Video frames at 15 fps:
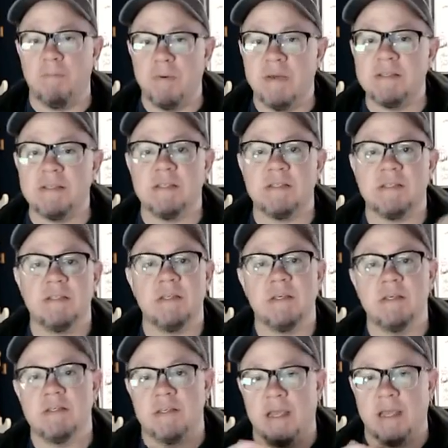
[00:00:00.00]

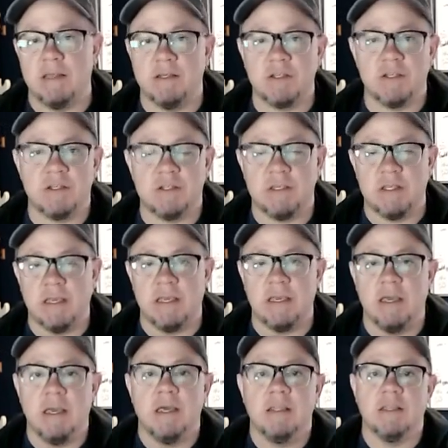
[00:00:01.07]
businesses and just the
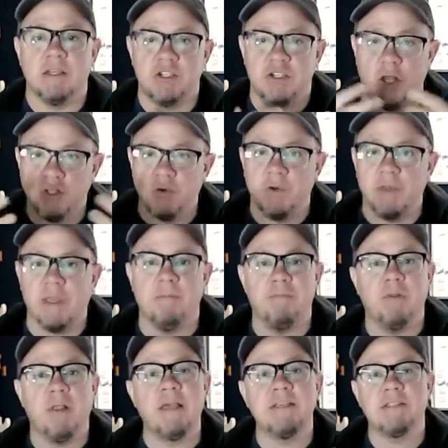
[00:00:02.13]
the sheltering in
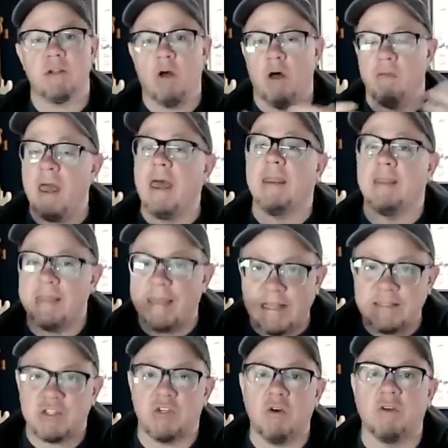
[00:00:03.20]
place and all that
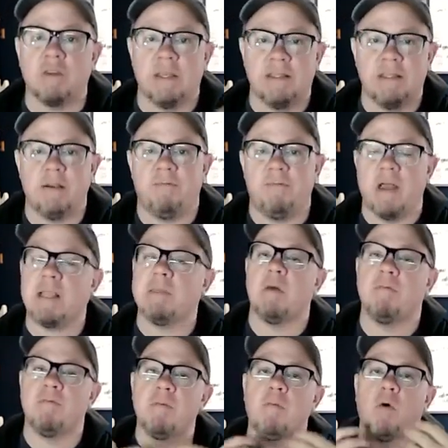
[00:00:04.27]
that certainly did affect me
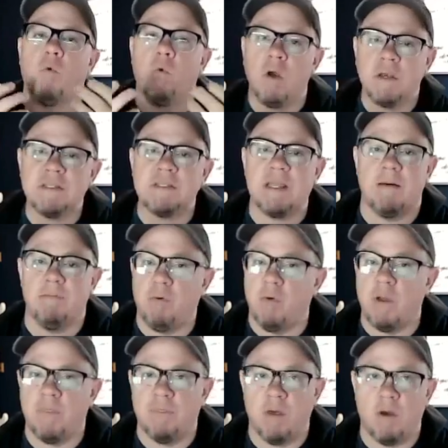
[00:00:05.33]
from a work
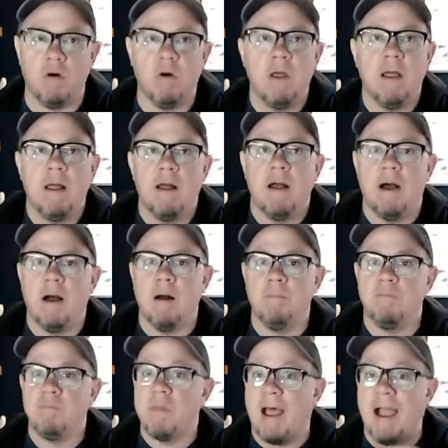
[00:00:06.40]
standpoint though
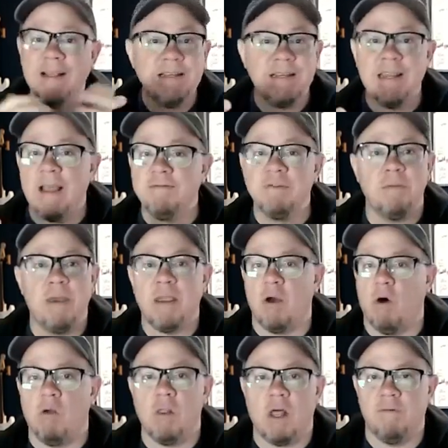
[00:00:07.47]
um, i didn't have to make a
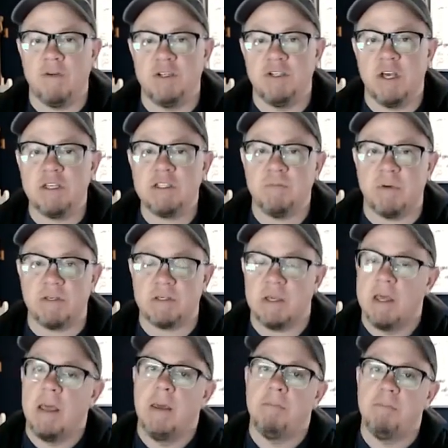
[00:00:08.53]
whole lot of adjustments
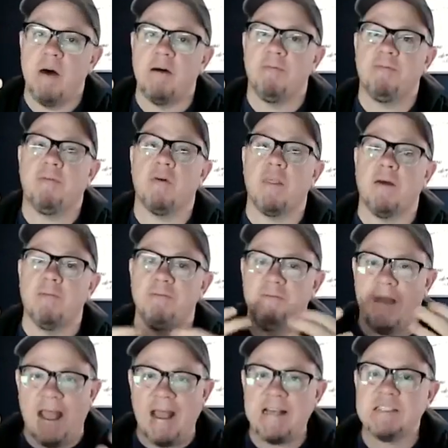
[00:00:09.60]
but for the
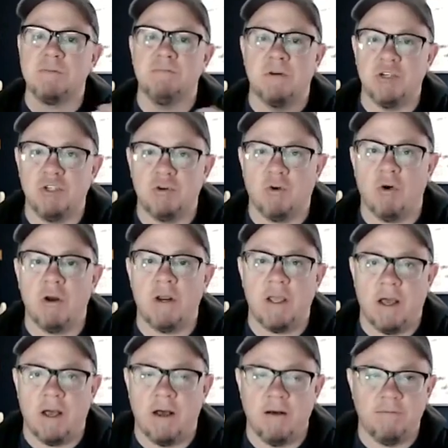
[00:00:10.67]
vast majority
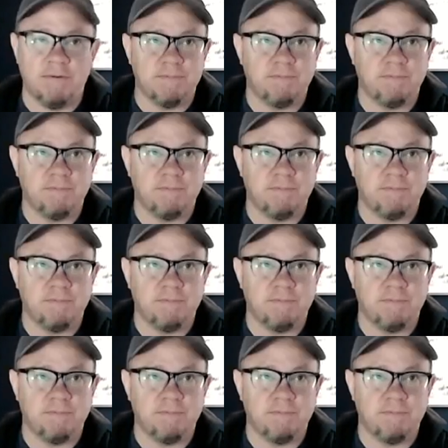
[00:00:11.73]
of